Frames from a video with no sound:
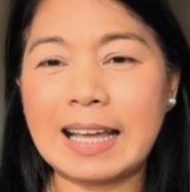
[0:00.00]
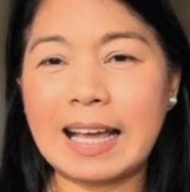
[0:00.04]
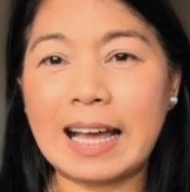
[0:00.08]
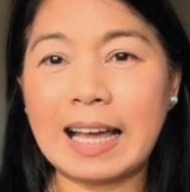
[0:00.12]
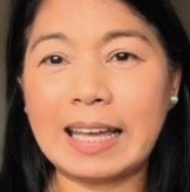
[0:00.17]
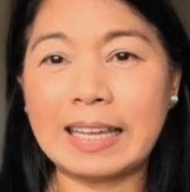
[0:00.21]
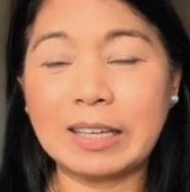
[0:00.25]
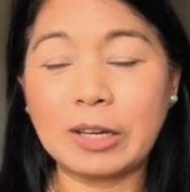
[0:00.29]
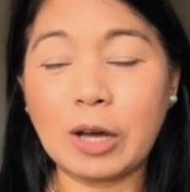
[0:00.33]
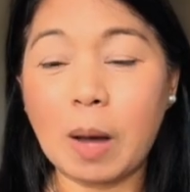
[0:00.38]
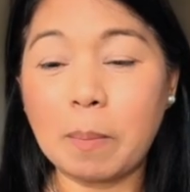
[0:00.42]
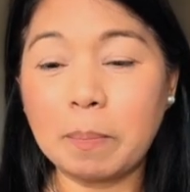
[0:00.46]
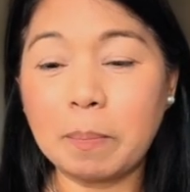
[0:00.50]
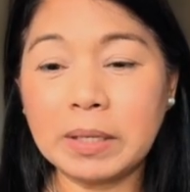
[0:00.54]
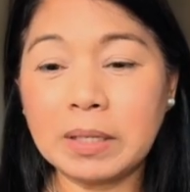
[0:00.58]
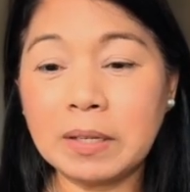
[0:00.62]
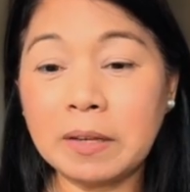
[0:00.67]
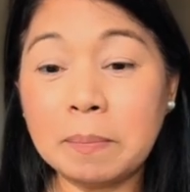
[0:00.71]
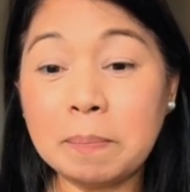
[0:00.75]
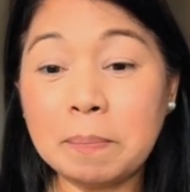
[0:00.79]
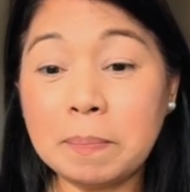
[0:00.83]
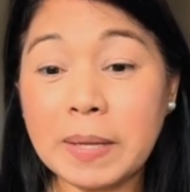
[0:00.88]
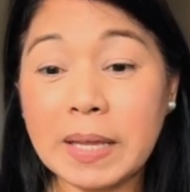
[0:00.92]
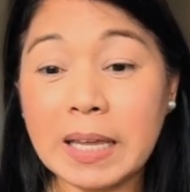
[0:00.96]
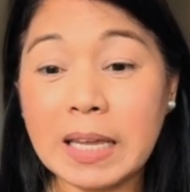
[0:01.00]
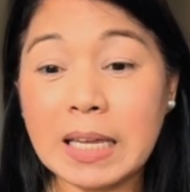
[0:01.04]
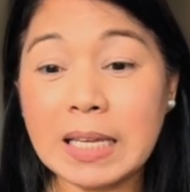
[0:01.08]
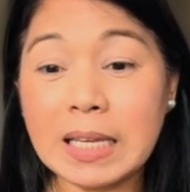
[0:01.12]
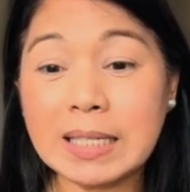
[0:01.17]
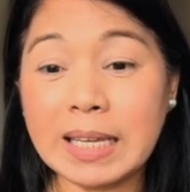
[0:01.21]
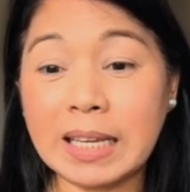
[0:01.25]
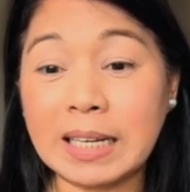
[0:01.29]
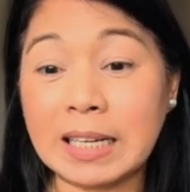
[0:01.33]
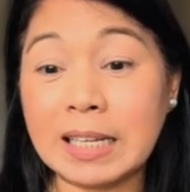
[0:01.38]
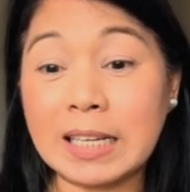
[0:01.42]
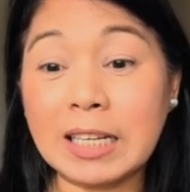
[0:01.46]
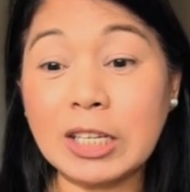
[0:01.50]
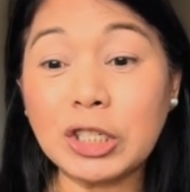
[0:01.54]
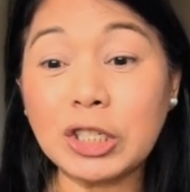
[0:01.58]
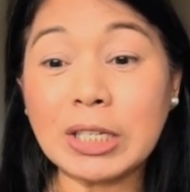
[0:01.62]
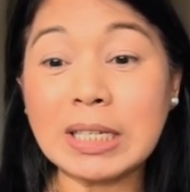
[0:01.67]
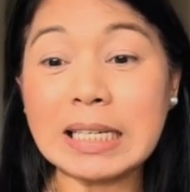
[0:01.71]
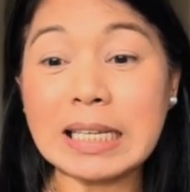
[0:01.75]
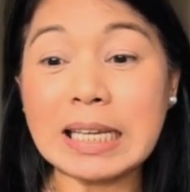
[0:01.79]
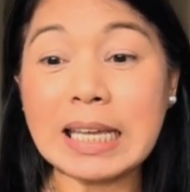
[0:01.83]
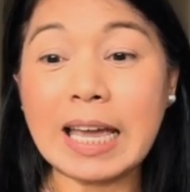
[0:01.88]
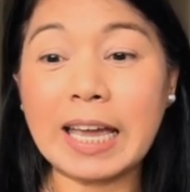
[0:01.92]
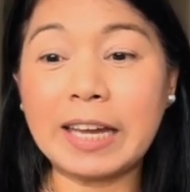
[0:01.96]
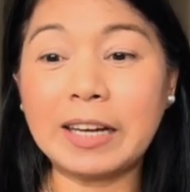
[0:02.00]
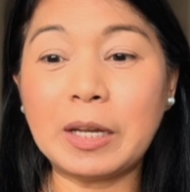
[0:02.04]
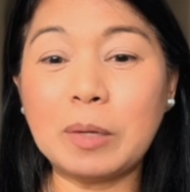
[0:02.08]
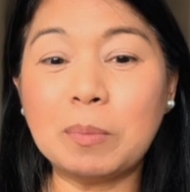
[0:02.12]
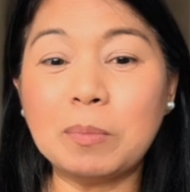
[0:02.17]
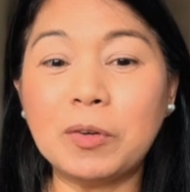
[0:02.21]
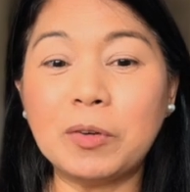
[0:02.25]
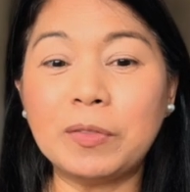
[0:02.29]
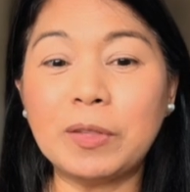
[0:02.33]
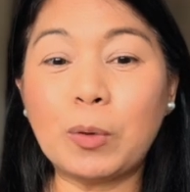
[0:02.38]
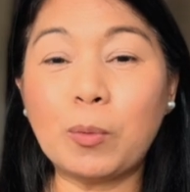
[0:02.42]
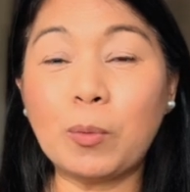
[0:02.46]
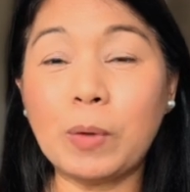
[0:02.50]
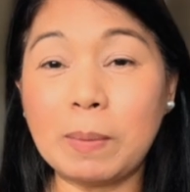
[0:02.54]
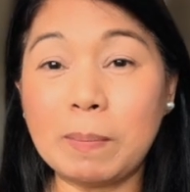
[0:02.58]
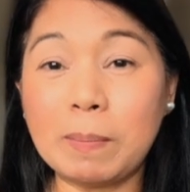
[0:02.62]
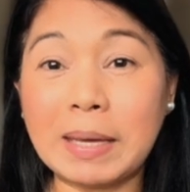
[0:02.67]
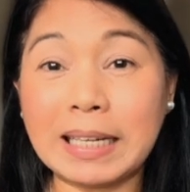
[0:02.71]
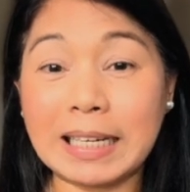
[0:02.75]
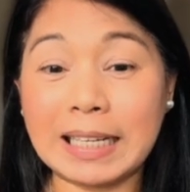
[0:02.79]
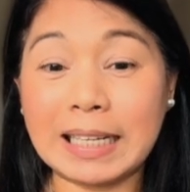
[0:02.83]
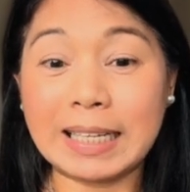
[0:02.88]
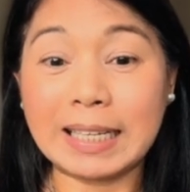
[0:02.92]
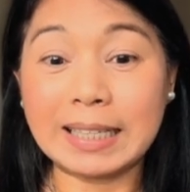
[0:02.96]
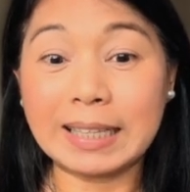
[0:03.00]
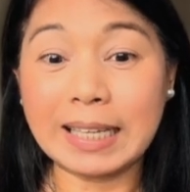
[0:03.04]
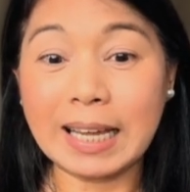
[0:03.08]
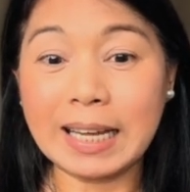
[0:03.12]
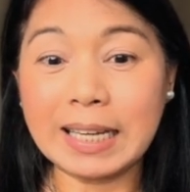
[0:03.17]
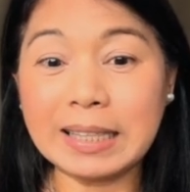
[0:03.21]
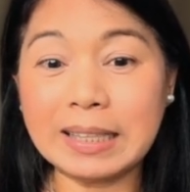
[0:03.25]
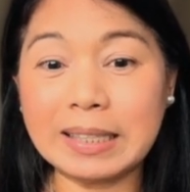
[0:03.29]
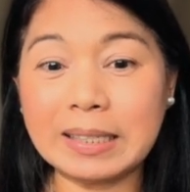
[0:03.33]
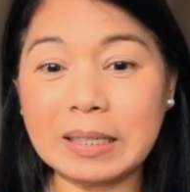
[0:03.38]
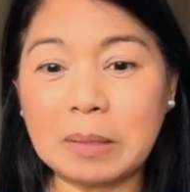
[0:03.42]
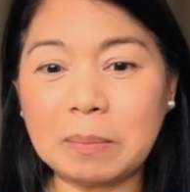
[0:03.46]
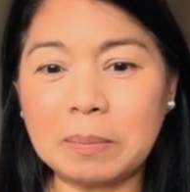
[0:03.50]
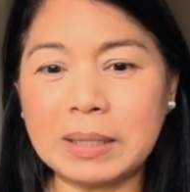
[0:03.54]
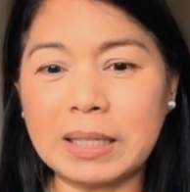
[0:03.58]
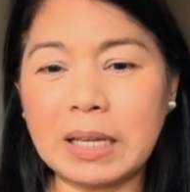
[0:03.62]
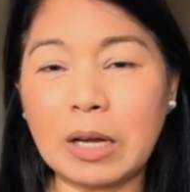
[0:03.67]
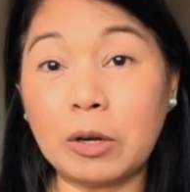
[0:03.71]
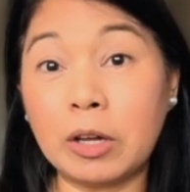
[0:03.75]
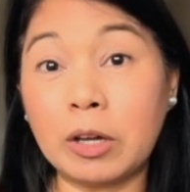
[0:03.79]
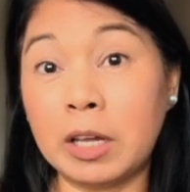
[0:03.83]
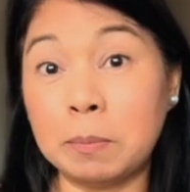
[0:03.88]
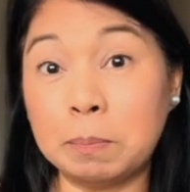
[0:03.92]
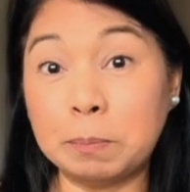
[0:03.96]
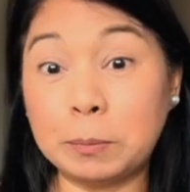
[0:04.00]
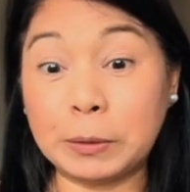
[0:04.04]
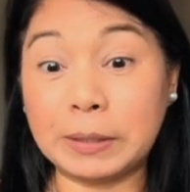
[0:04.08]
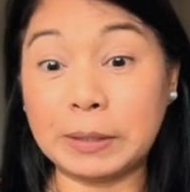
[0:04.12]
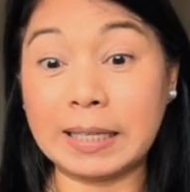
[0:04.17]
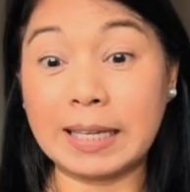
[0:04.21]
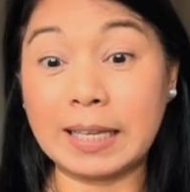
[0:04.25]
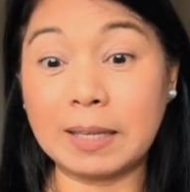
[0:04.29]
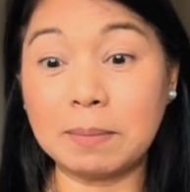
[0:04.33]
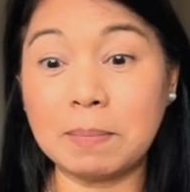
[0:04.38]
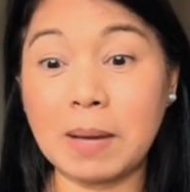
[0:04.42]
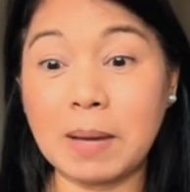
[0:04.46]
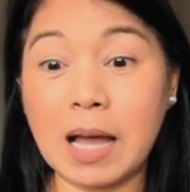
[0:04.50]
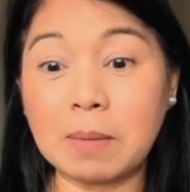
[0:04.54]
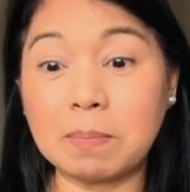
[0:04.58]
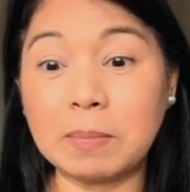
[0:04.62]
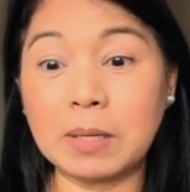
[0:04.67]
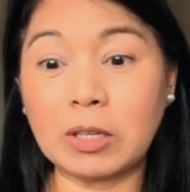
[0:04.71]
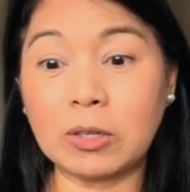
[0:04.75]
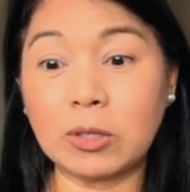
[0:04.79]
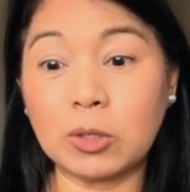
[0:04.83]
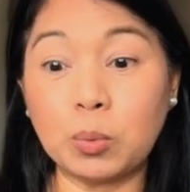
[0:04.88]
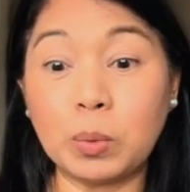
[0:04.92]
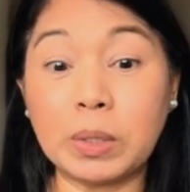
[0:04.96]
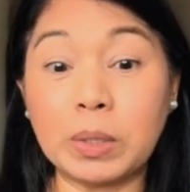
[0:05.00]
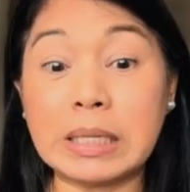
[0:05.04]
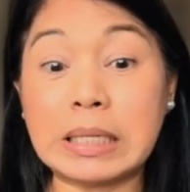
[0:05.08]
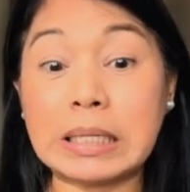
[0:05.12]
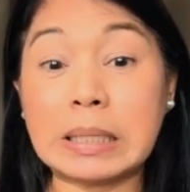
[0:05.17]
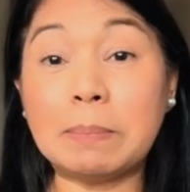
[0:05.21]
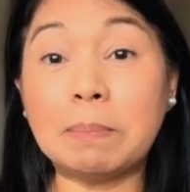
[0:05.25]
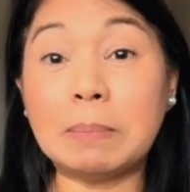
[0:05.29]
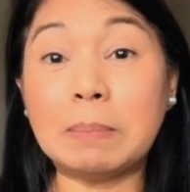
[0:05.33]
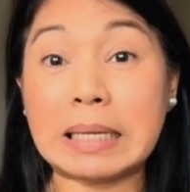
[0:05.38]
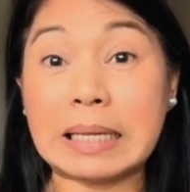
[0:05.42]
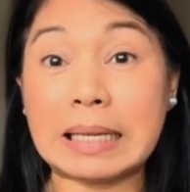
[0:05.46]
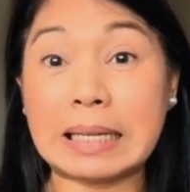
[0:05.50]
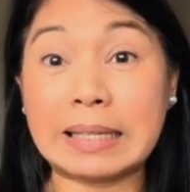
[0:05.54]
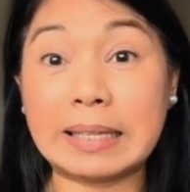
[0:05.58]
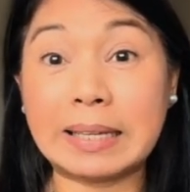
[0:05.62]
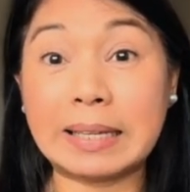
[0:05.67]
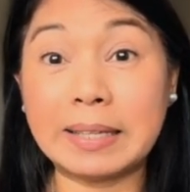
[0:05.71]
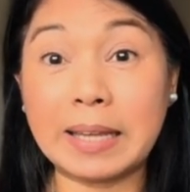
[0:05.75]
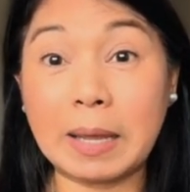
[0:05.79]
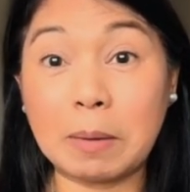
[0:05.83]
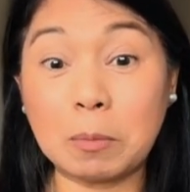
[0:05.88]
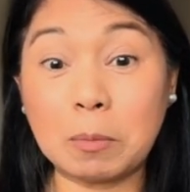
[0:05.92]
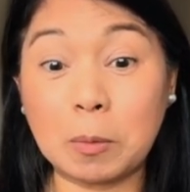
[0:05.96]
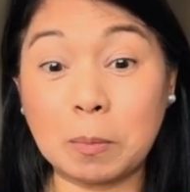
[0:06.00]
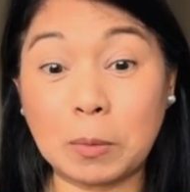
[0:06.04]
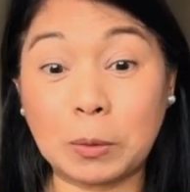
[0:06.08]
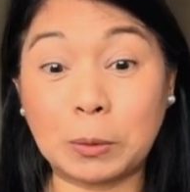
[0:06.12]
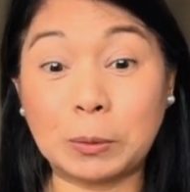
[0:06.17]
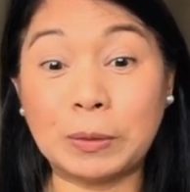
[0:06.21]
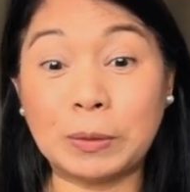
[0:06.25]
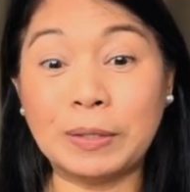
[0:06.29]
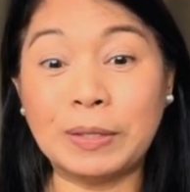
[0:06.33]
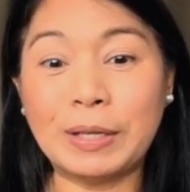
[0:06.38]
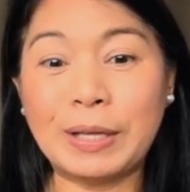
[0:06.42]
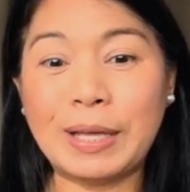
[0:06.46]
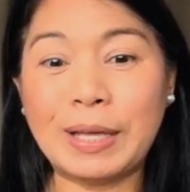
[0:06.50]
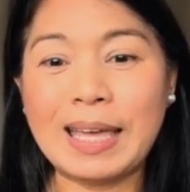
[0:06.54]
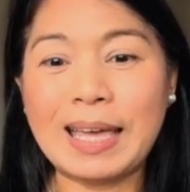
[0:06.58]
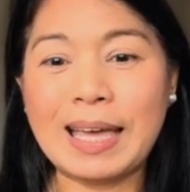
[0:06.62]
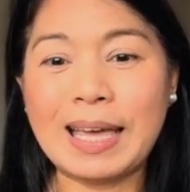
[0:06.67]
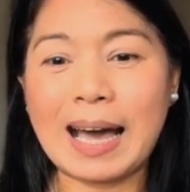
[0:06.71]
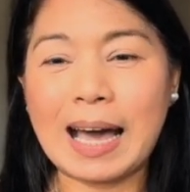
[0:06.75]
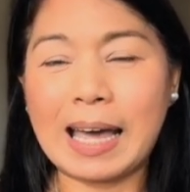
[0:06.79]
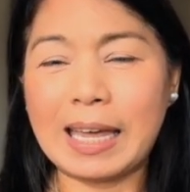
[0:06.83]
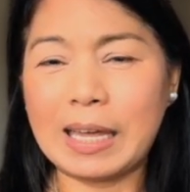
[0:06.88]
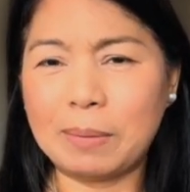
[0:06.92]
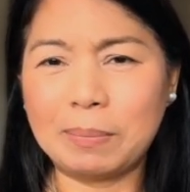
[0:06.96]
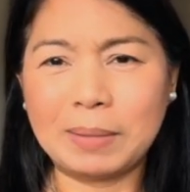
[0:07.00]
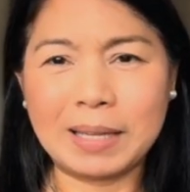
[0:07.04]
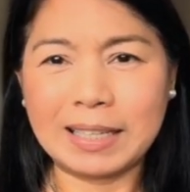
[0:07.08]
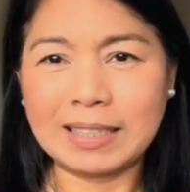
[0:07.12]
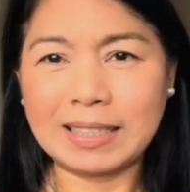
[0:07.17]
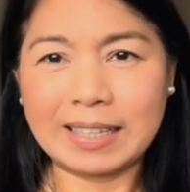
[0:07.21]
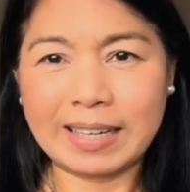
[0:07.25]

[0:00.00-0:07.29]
I copied and pasted, and initially I removed the women in the title, but now I am putting it back because we are simply in the demo mode. I am not